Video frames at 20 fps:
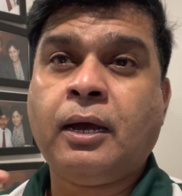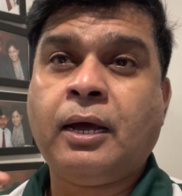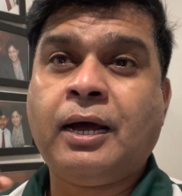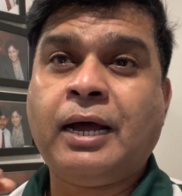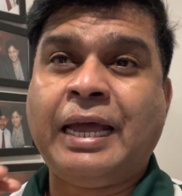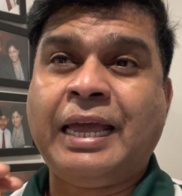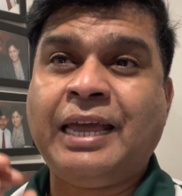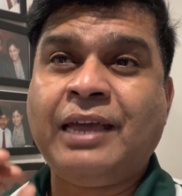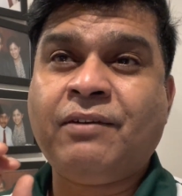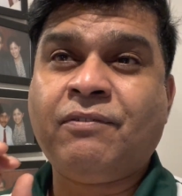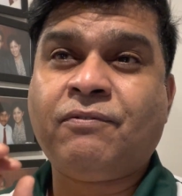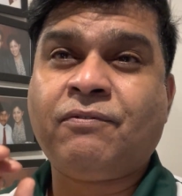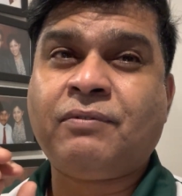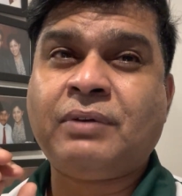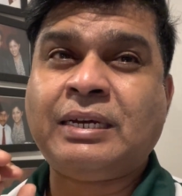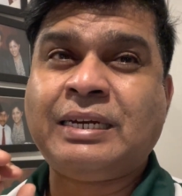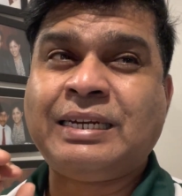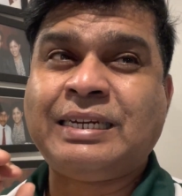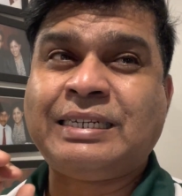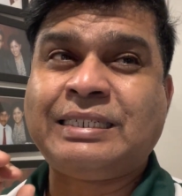I
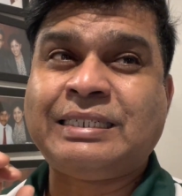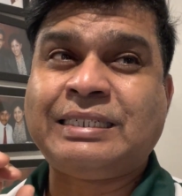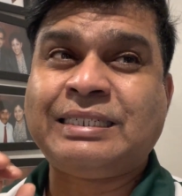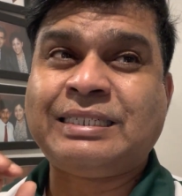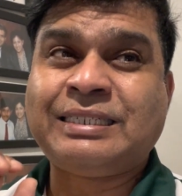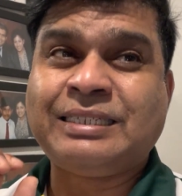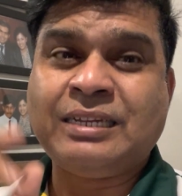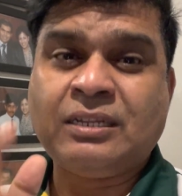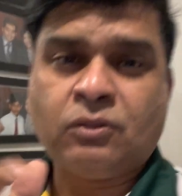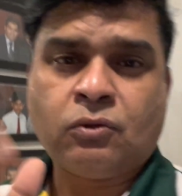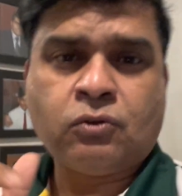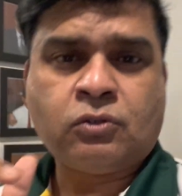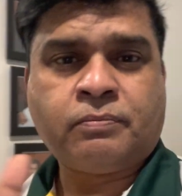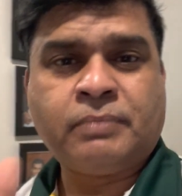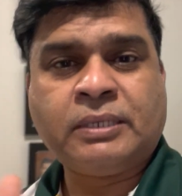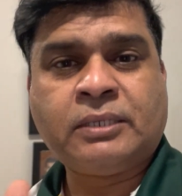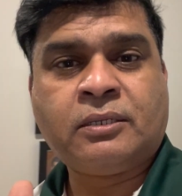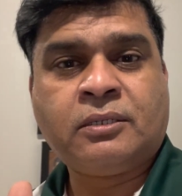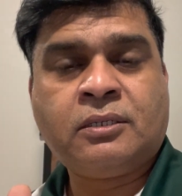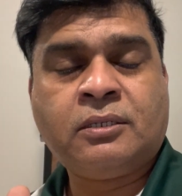have sent those
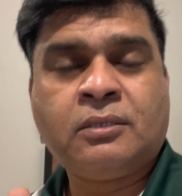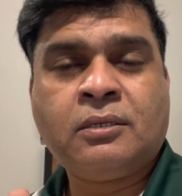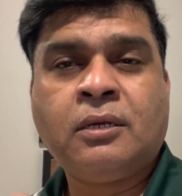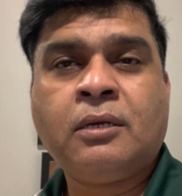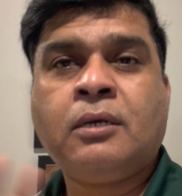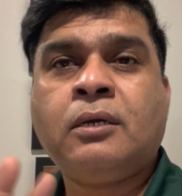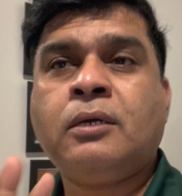messages,